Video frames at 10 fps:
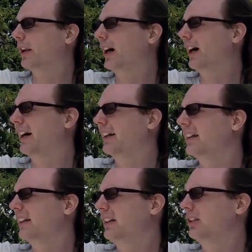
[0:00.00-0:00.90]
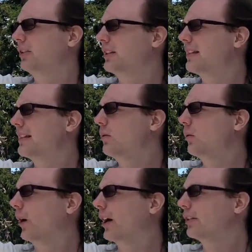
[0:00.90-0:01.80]
eye, you can see
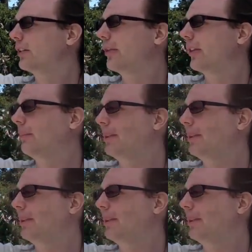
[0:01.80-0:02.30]
where your thumb